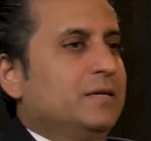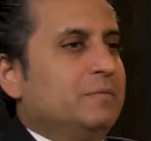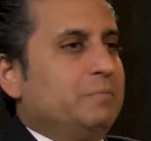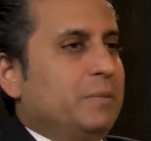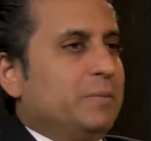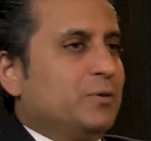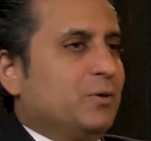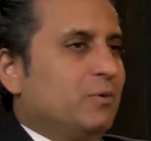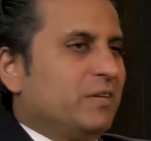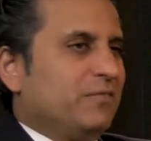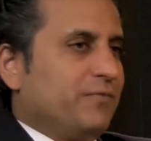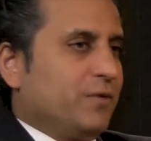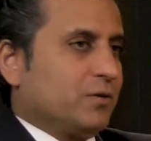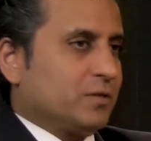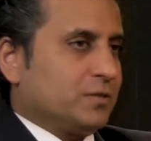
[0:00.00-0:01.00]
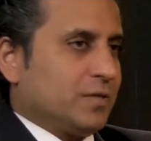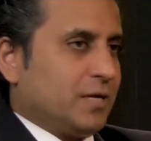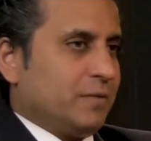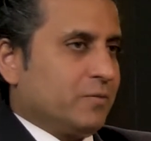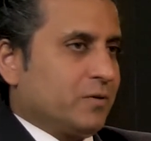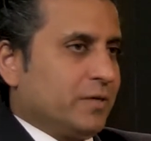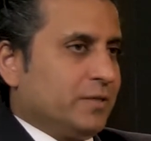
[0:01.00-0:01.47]
people don't really focus
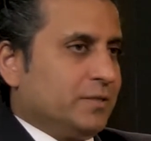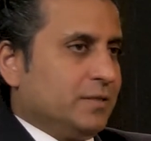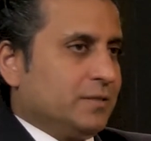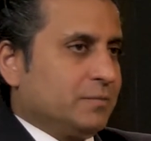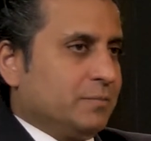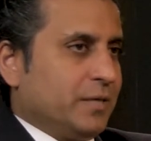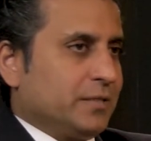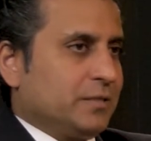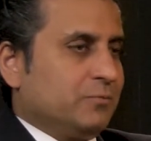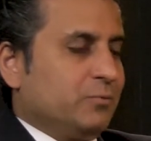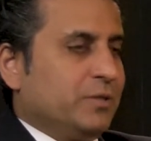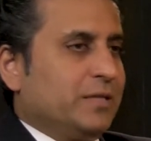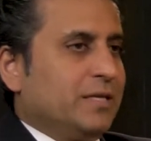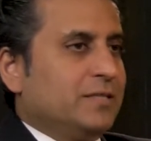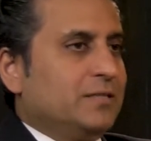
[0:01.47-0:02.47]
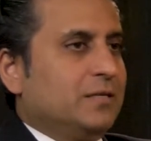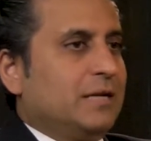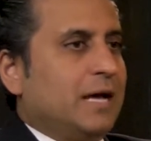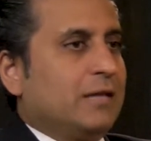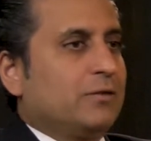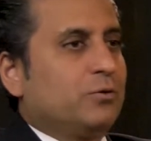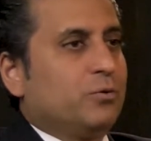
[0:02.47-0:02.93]
on immigration as much. When things are
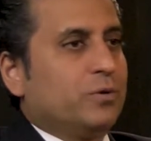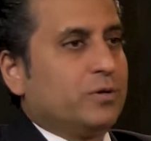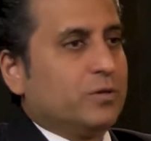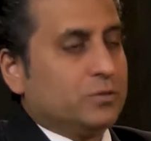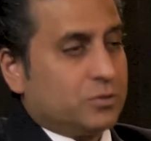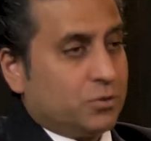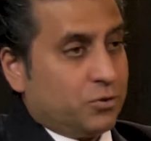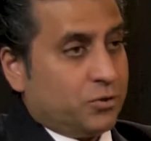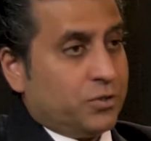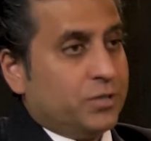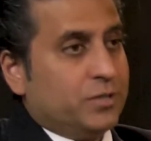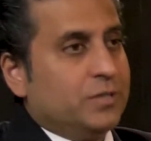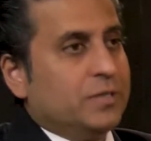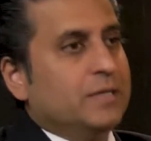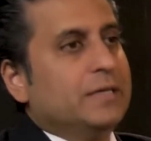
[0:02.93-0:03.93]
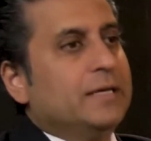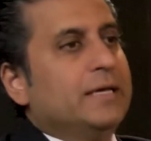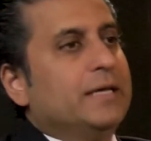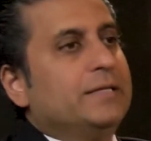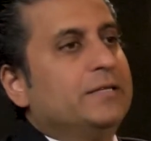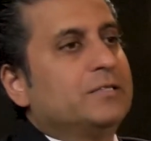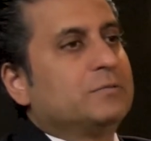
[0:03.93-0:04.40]
not doing so good,
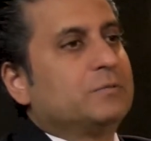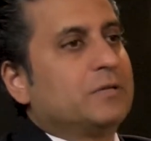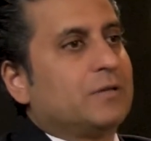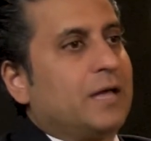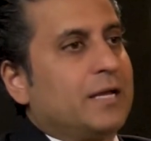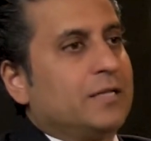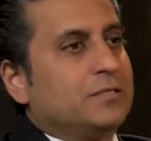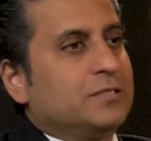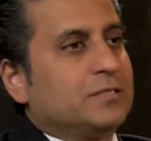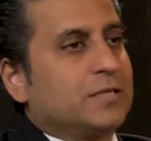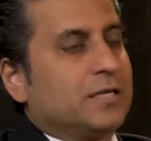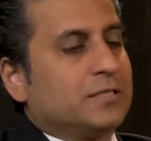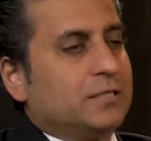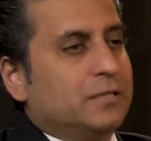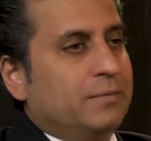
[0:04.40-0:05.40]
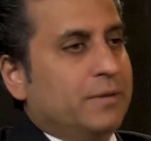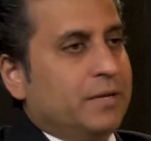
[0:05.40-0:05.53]
there's a lot of discussion about